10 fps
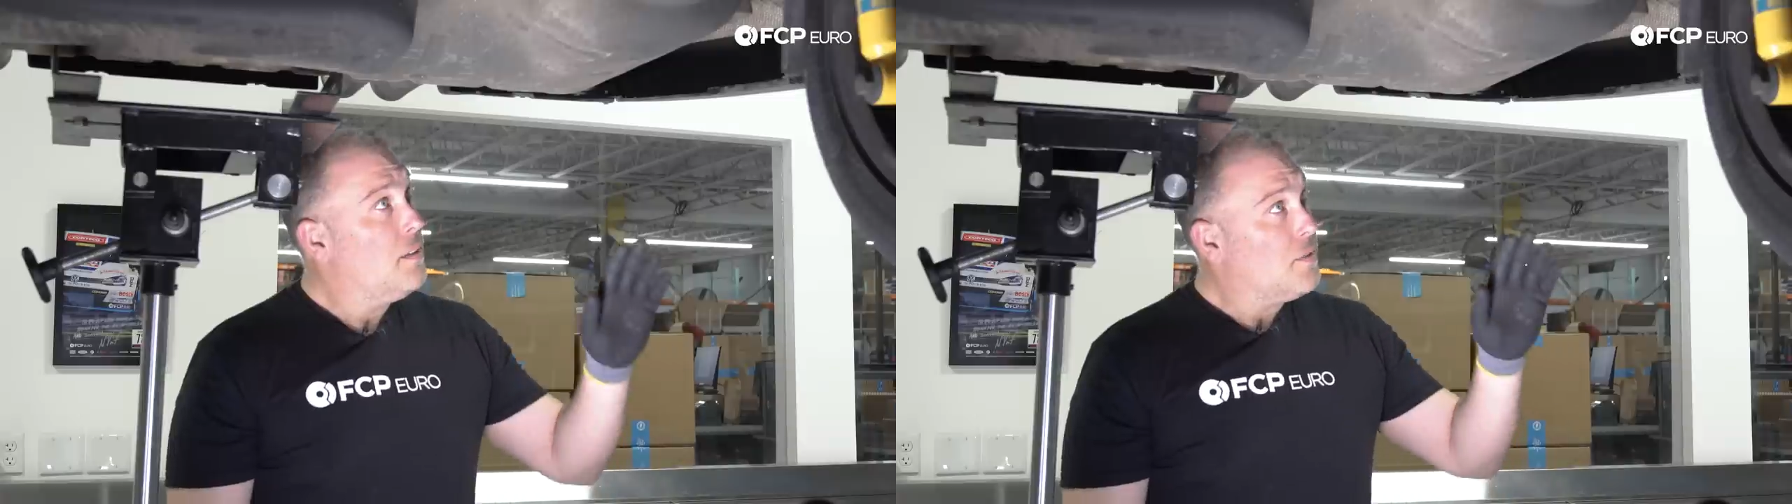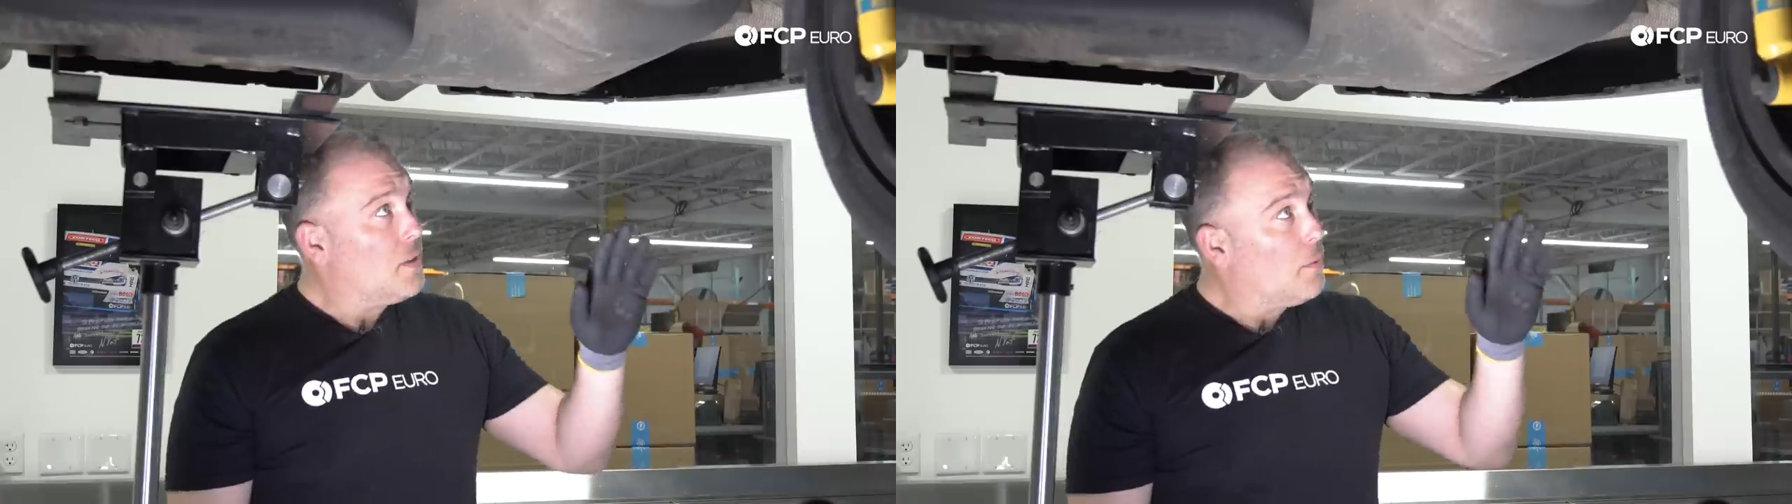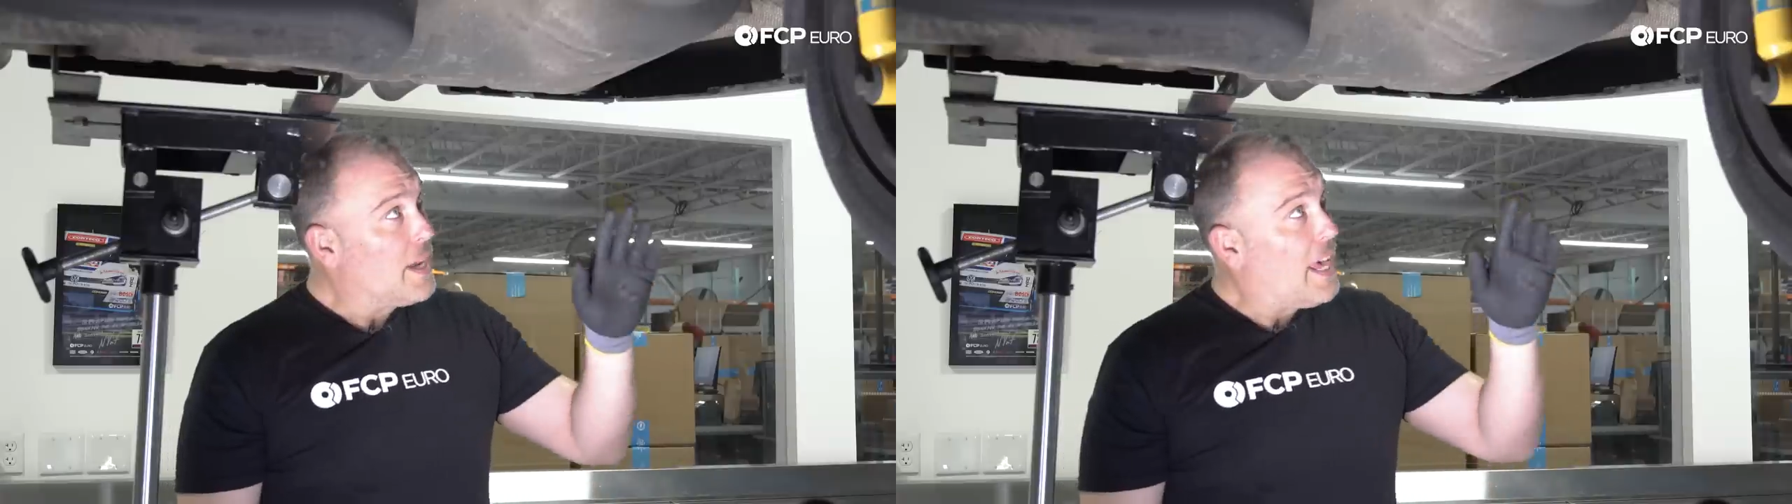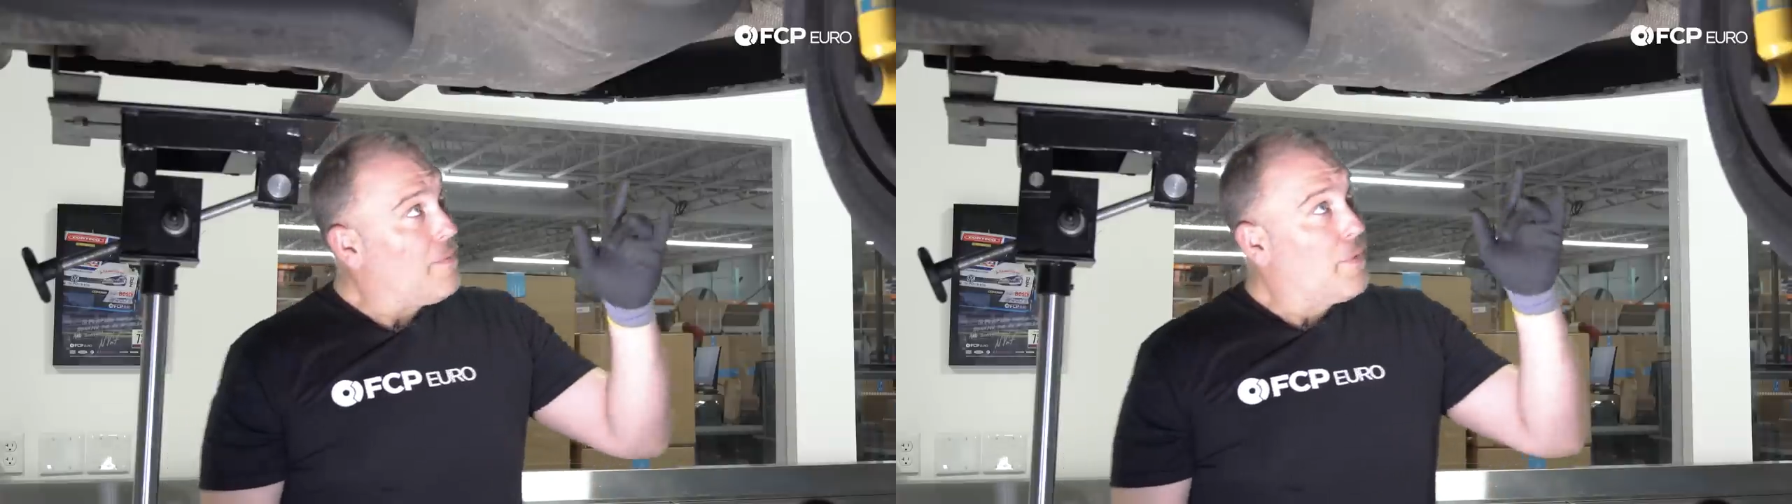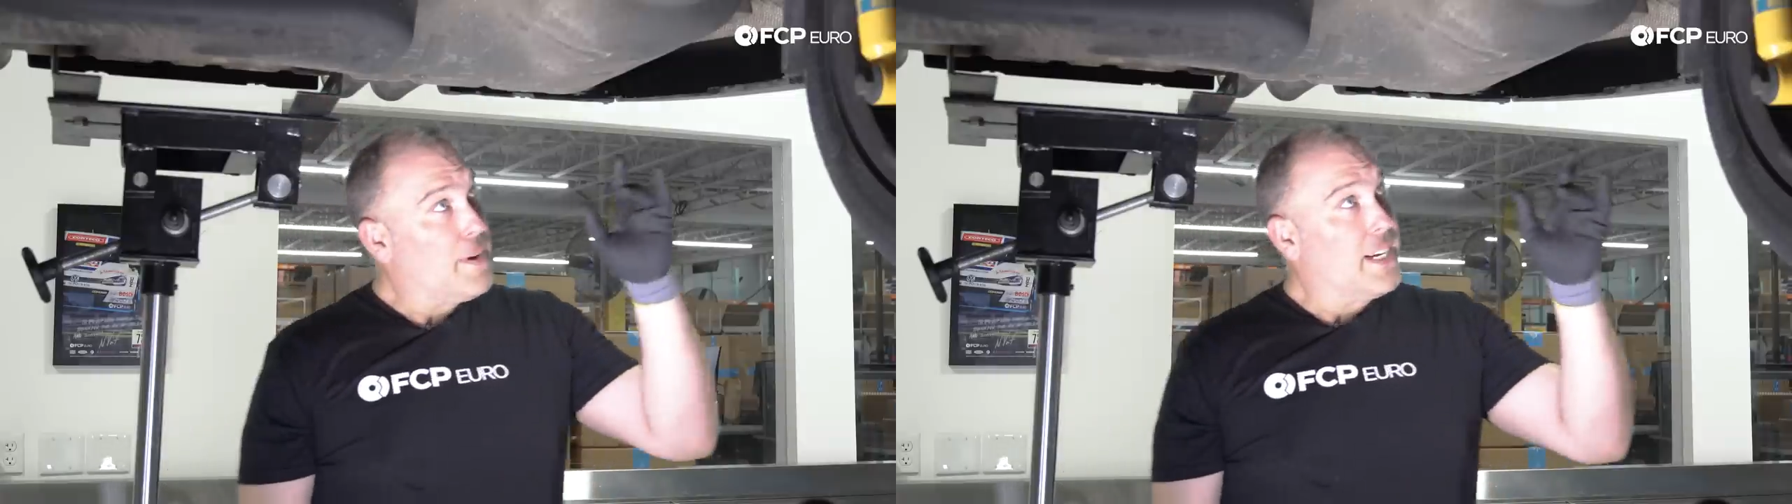So we
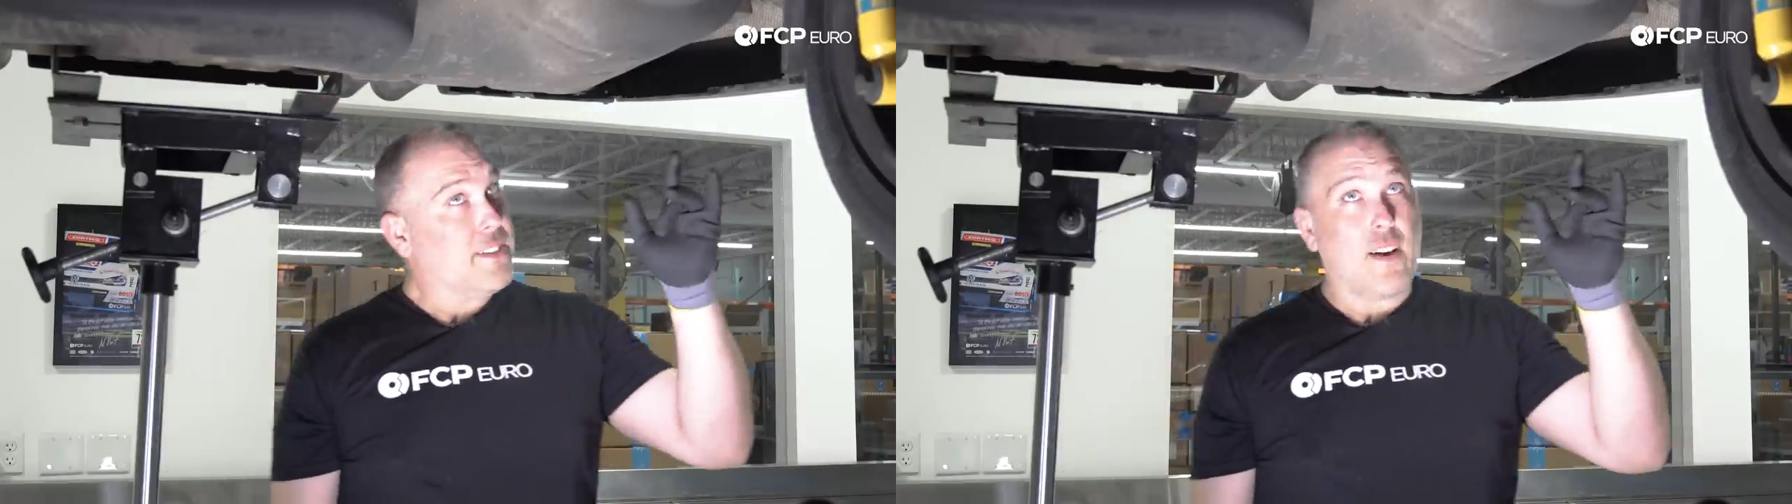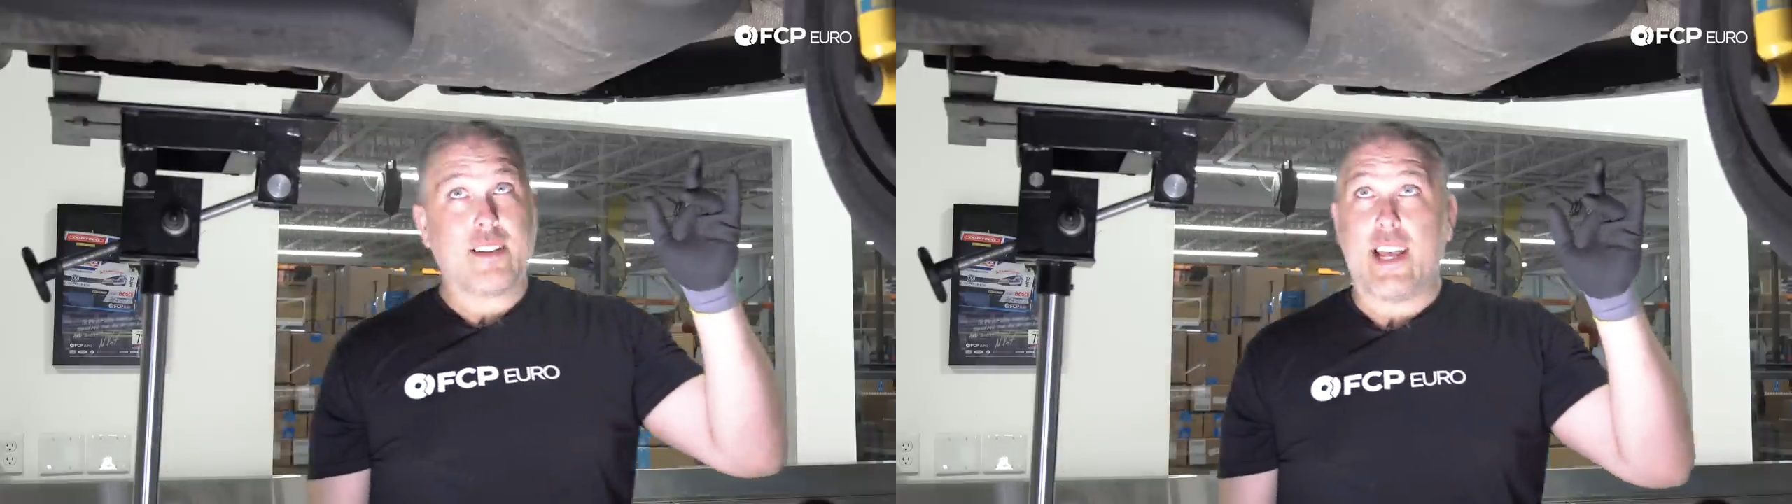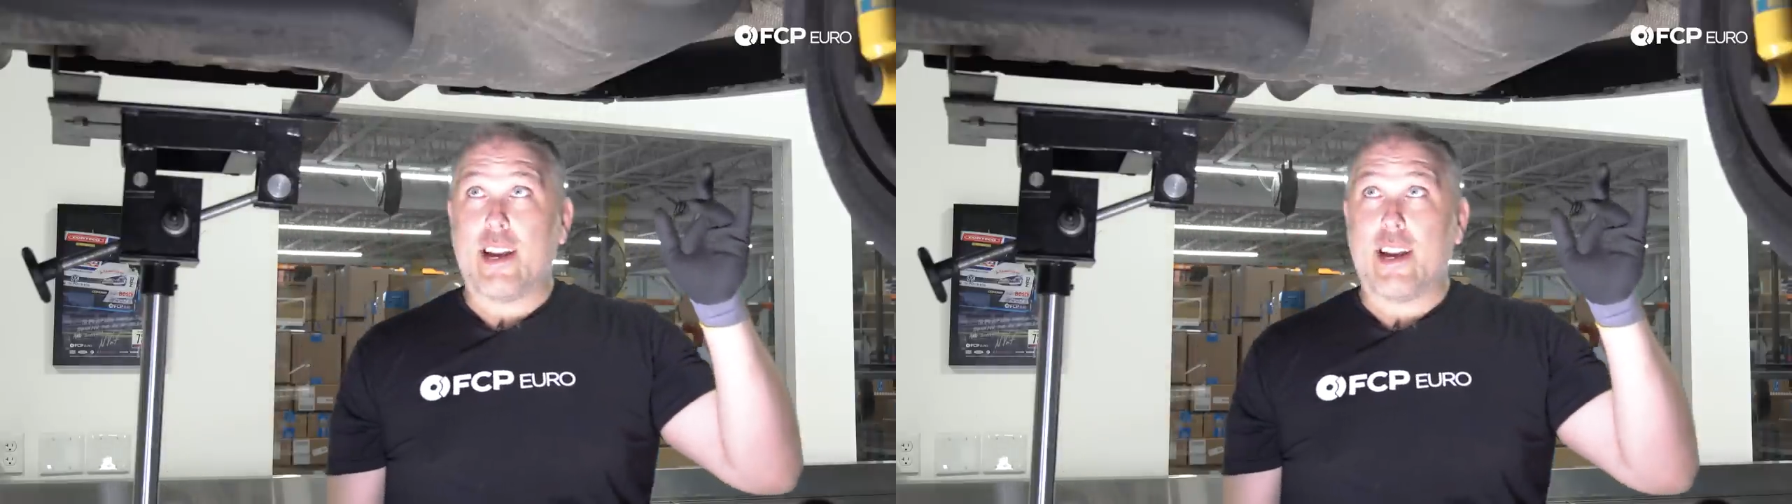have three exhaust